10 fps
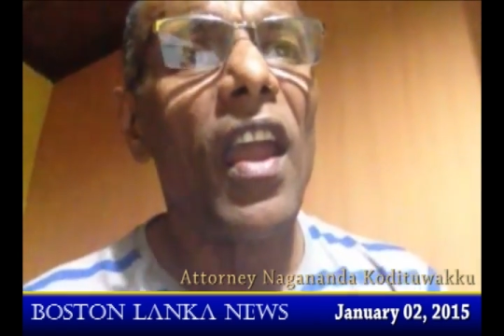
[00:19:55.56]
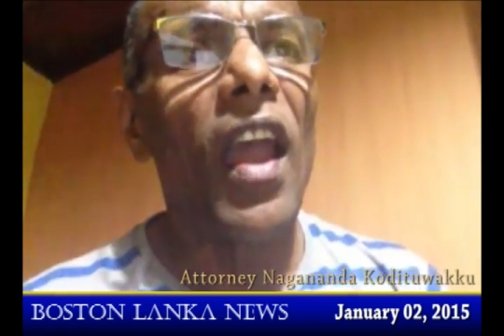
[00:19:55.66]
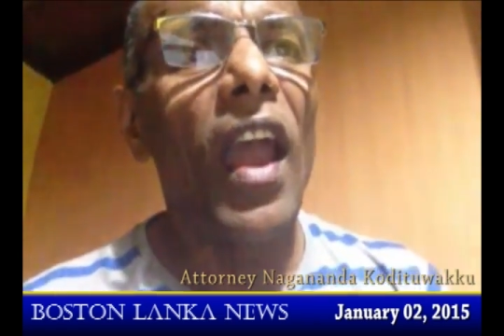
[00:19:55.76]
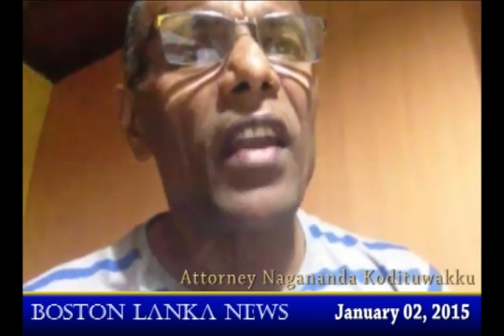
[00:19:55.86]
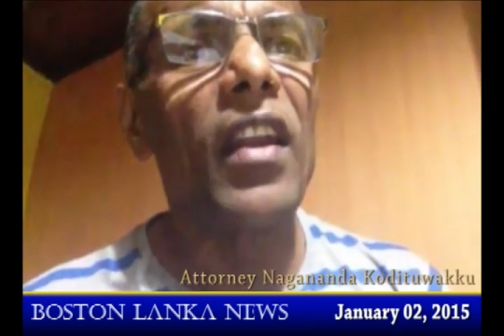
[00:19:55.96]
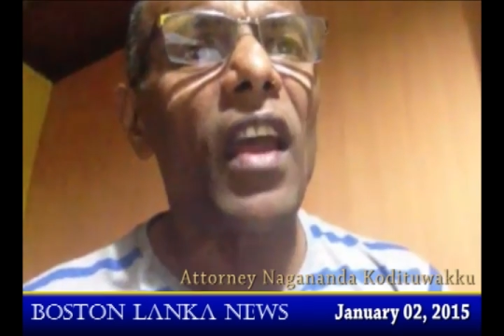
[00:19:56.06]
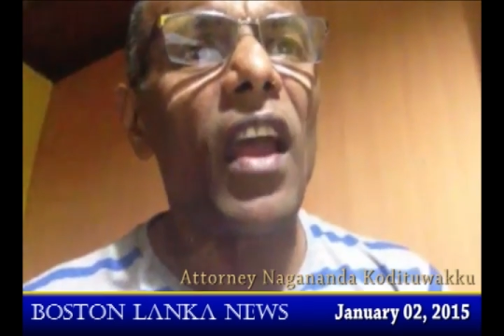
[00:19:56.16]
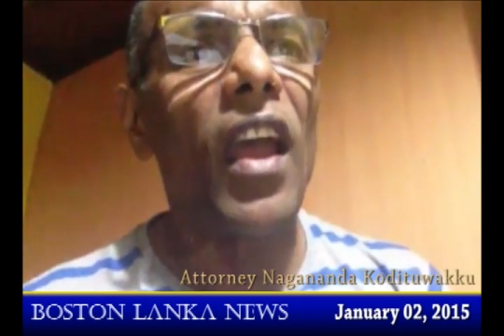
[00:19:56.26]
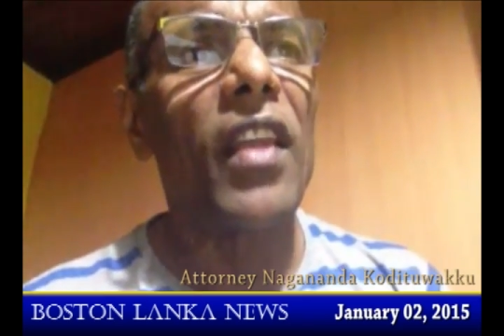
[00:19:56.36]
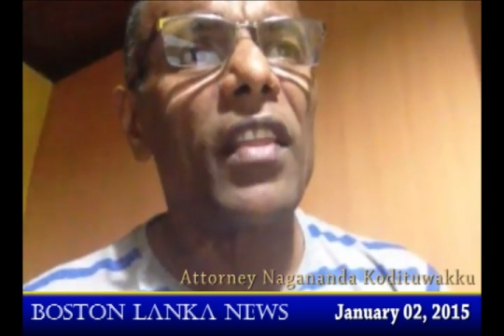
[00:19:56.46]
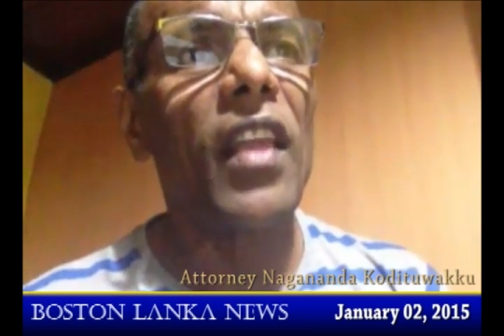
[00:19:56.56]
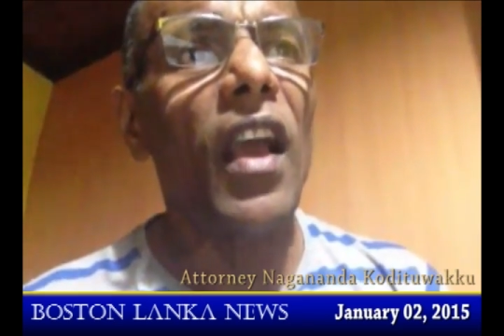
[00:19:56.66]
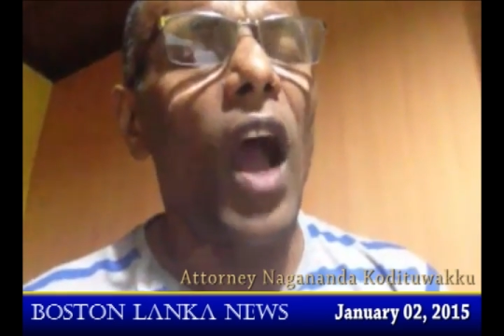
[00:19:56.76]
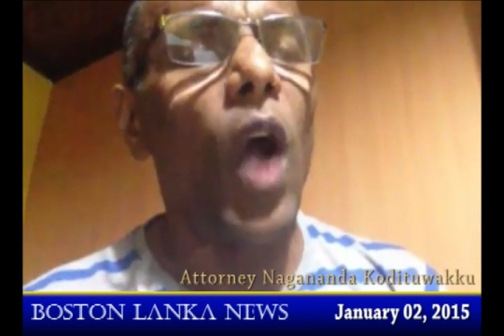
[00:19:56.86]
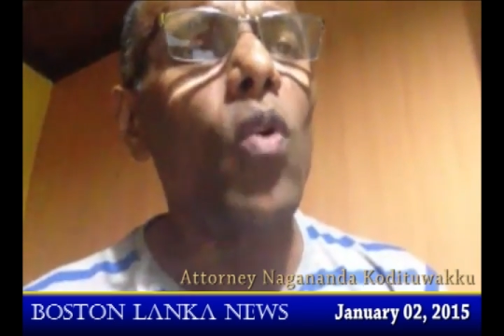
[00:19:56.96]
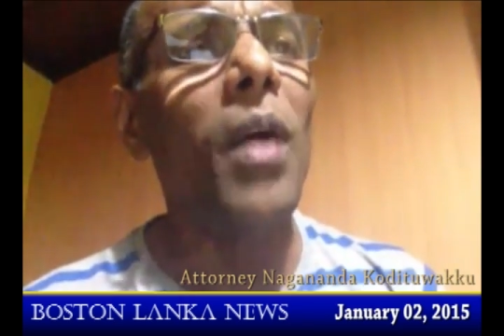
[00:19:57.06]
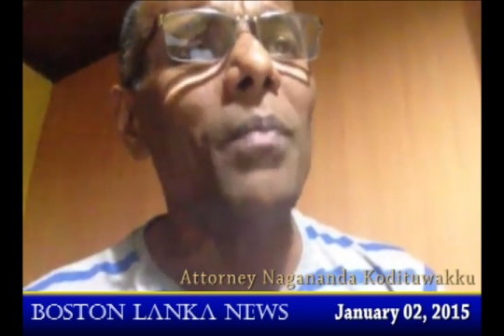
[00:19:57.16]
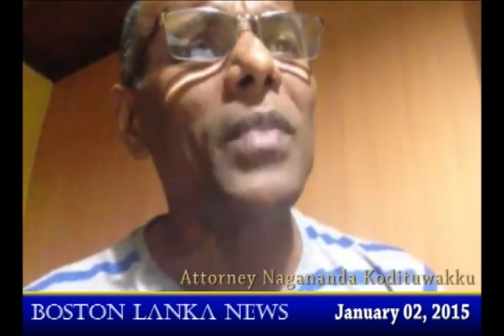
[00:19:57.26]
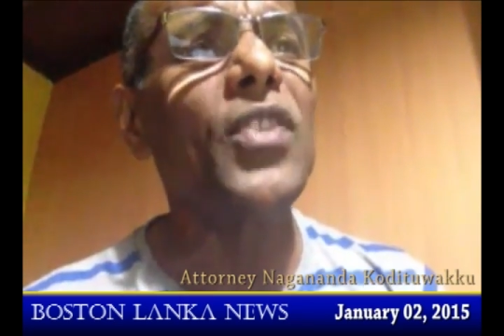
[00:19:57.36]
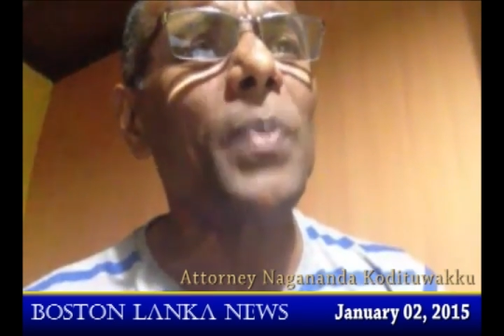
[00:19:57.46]
And how
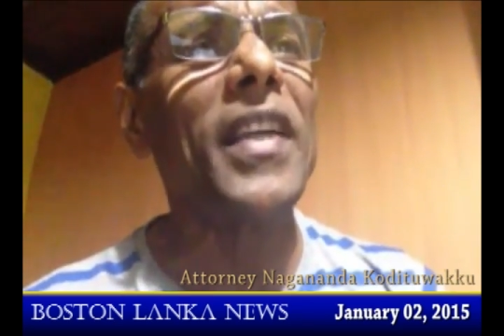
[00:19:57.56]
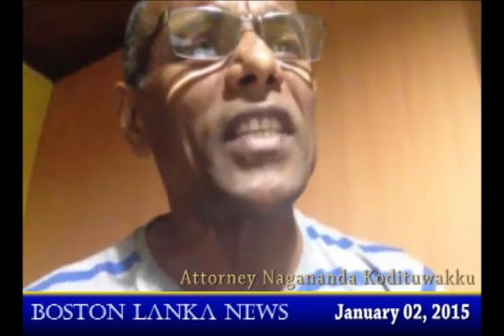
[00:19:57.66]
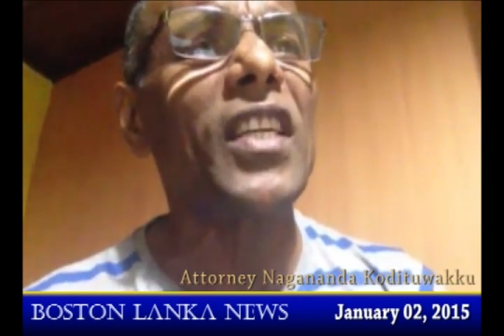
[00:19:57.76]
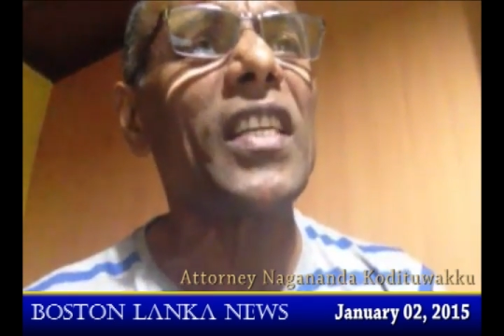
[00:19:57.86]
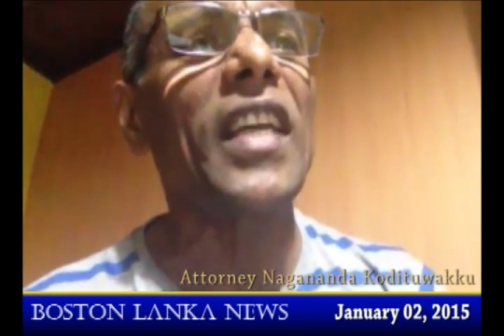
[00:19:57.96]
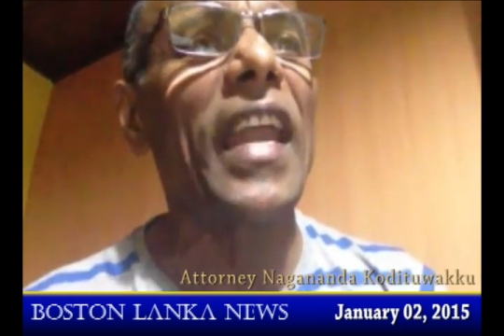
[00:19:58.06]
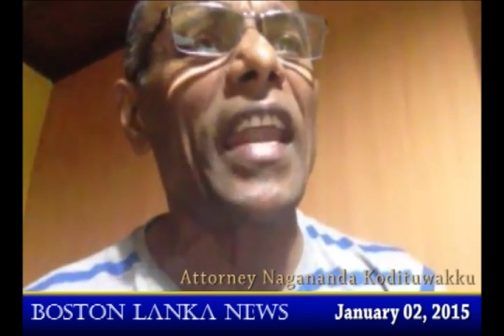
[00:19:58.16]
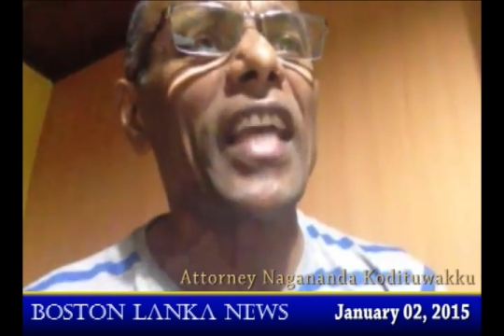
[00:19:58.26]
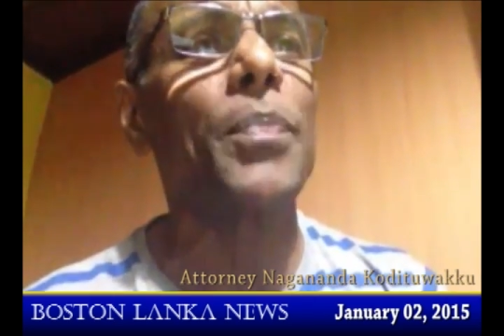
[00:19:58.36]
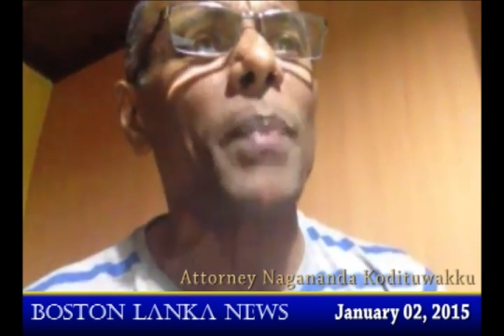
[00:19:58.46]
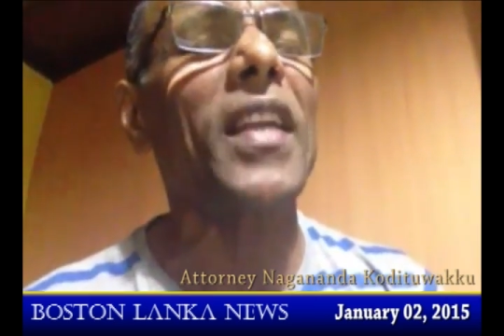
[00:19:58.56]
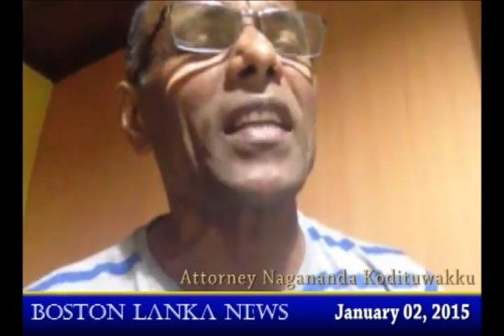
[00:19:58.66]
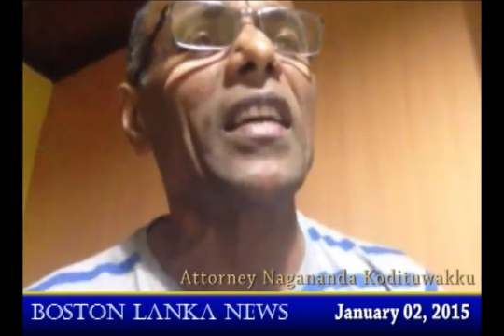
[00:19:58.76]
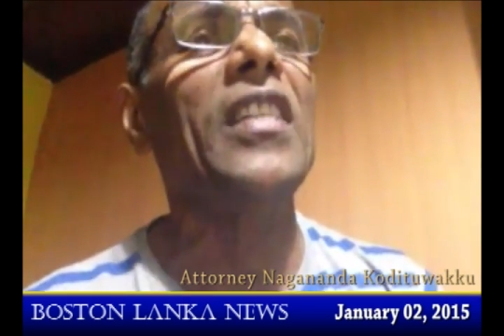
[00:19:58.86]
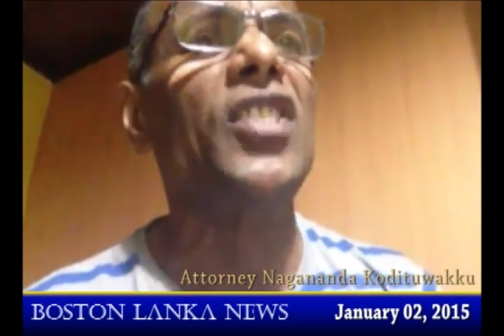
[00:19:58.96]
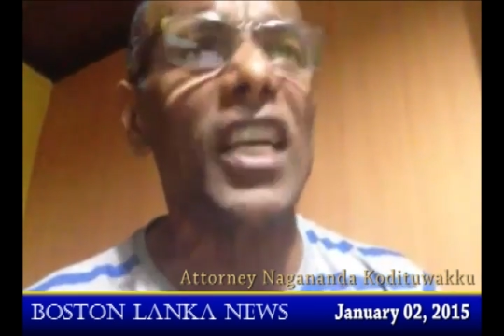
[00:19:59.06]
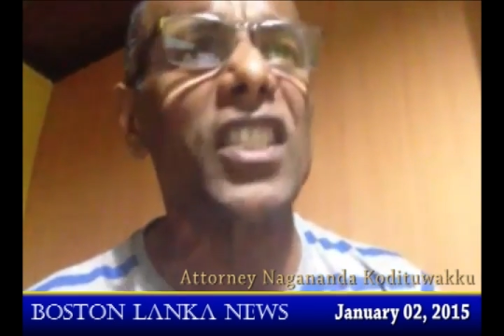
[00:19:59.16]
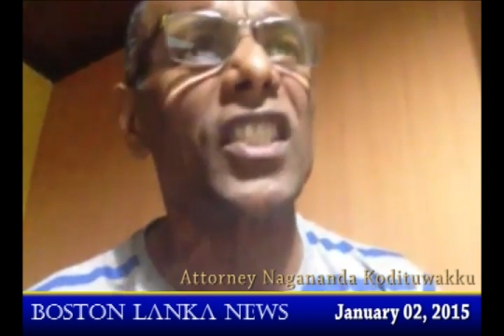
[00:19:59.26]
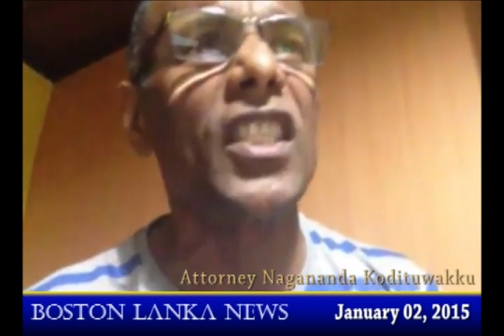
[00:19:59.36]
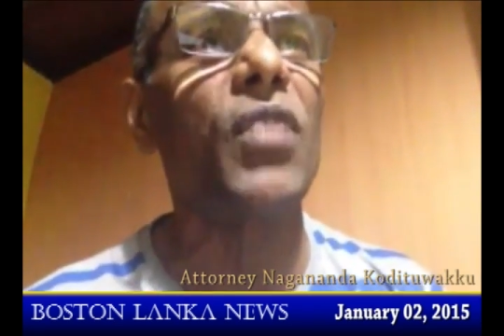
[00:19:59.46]
come this petitioner can expect
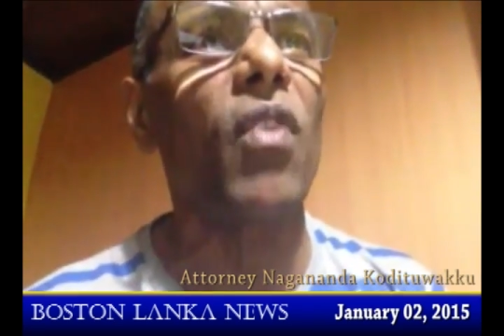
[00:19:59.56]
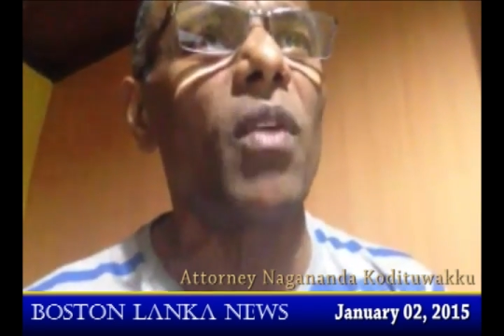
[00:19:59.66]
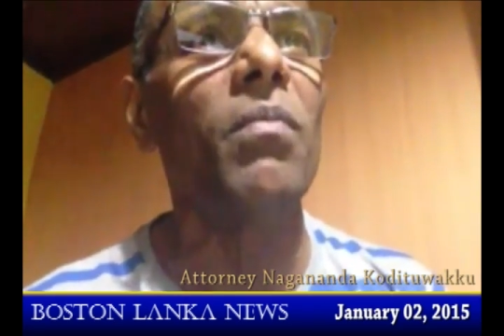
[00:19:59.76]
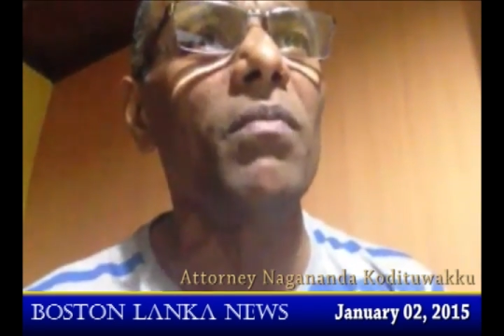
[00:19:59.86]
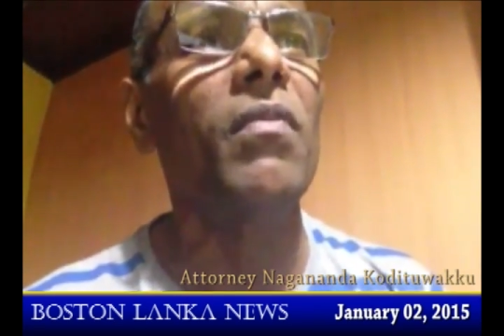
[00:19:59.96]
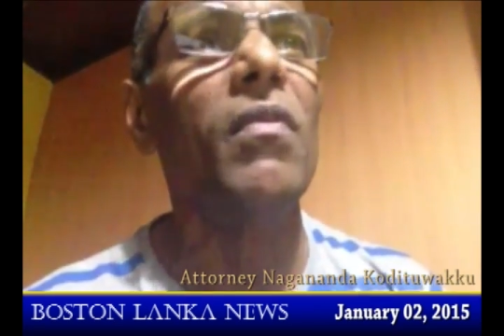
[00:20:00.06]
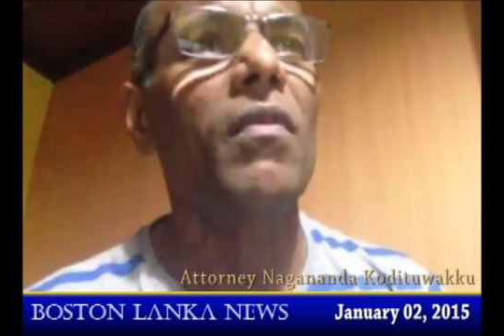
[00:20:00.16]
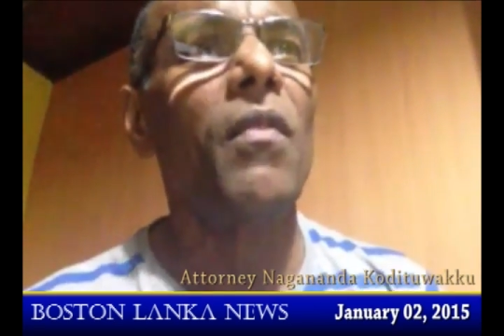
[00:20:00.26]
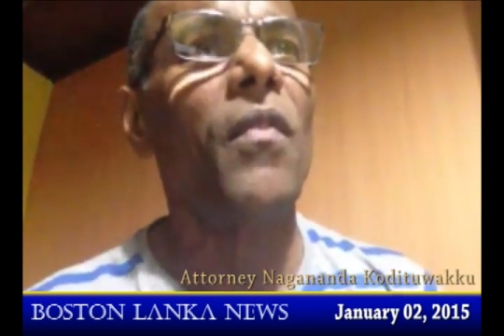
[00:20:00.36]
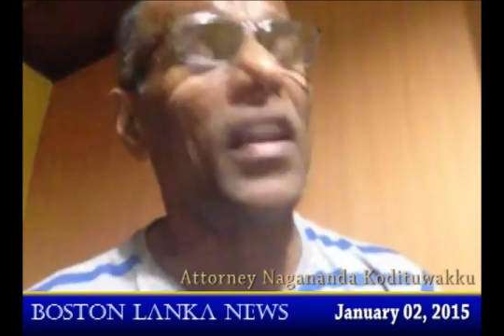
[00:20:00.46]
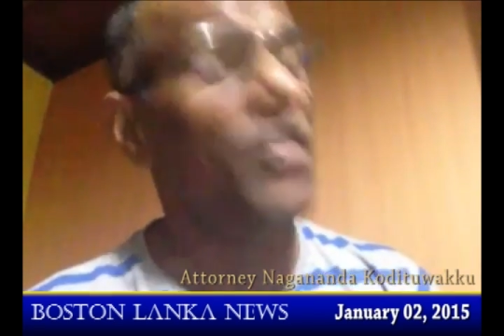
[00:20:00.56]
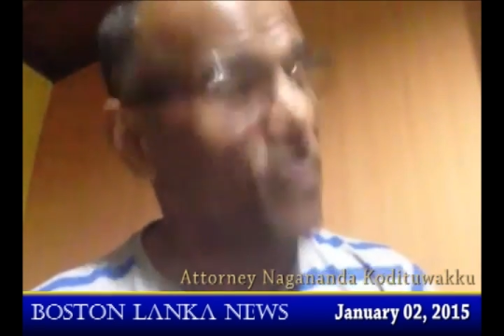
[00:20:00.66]
justice from when